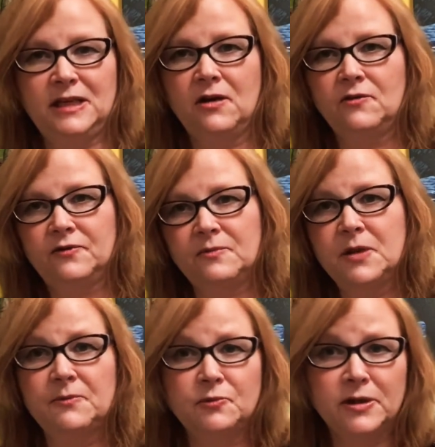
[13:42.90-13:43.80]

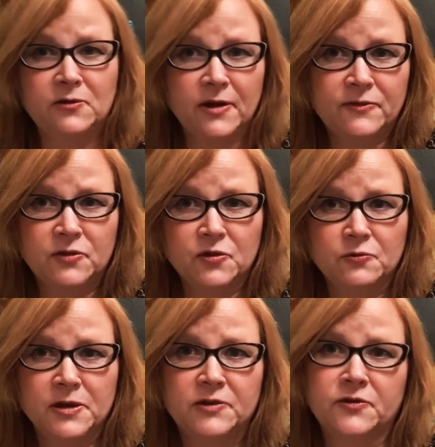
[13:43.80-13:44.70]
sometimes we do have to do
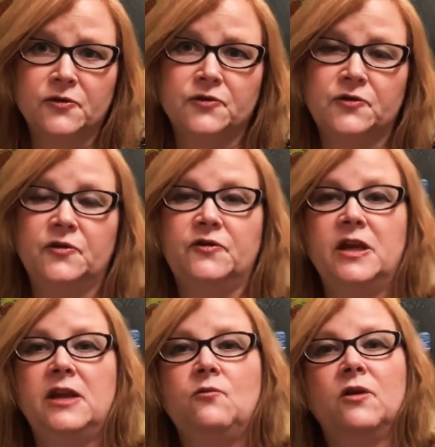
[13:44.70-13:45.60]
research to
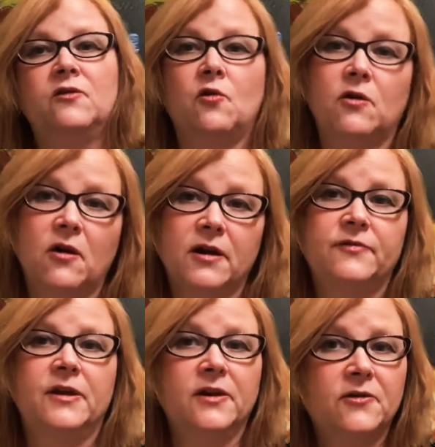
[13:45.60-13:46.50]
see what's going on
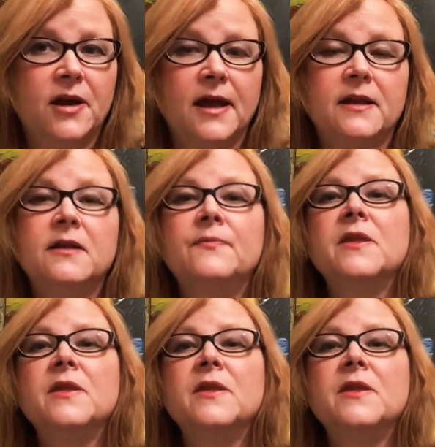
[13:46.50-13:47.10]
the internet